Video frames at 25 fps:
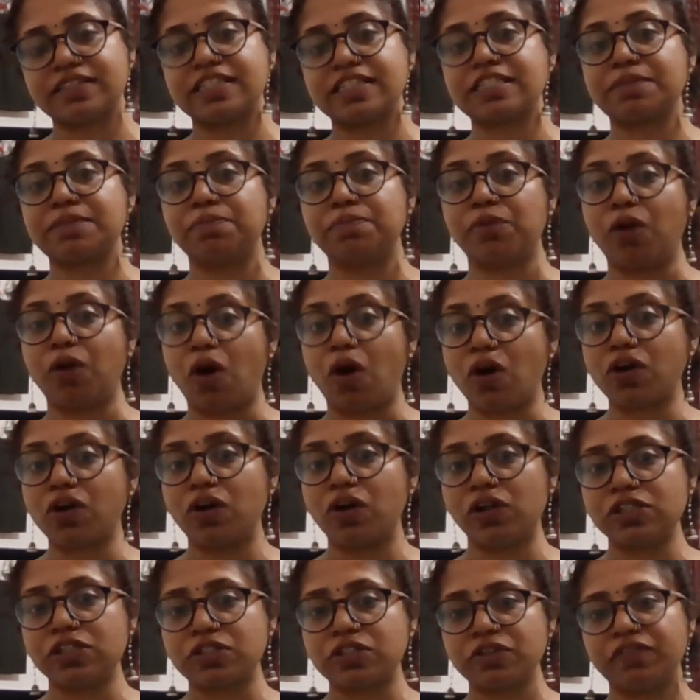There's a blog
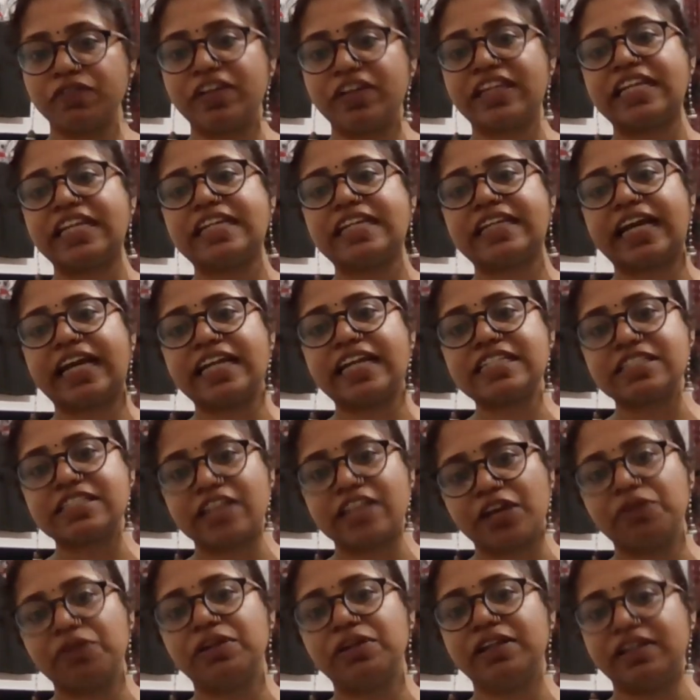also where he writes
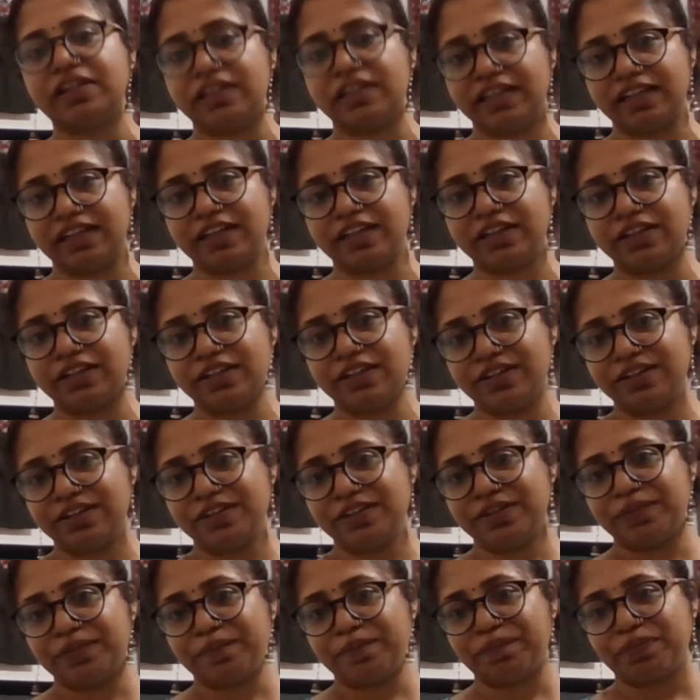regularly.
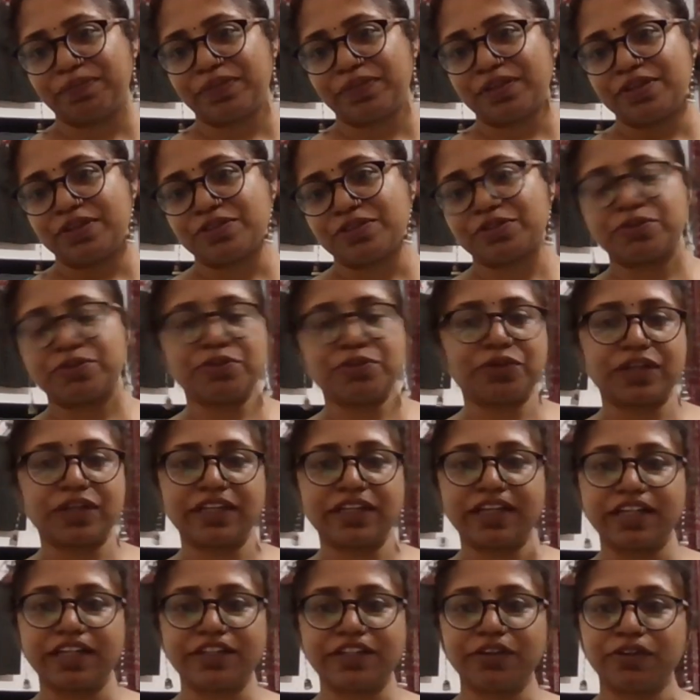So you
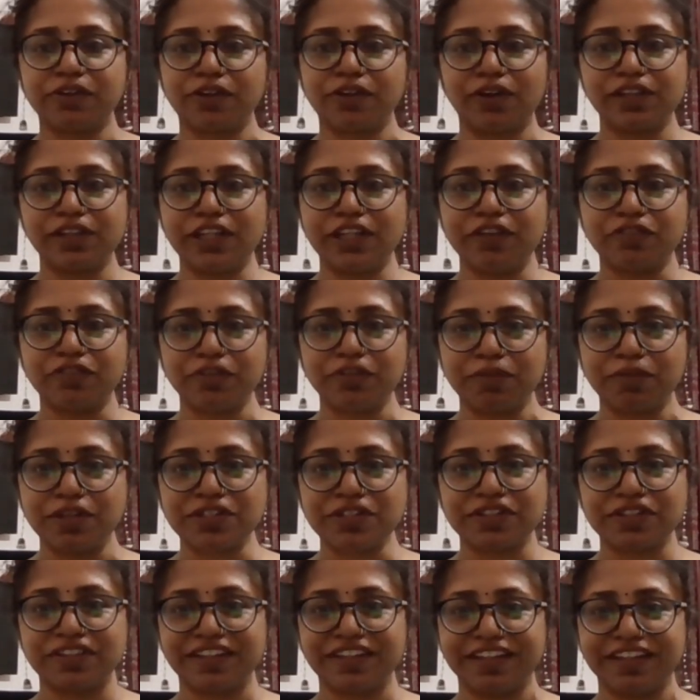can get all the
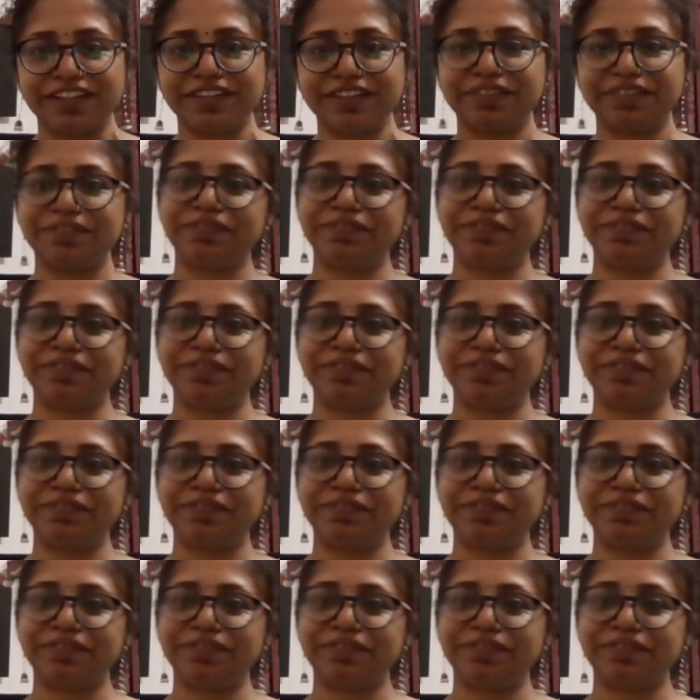information there.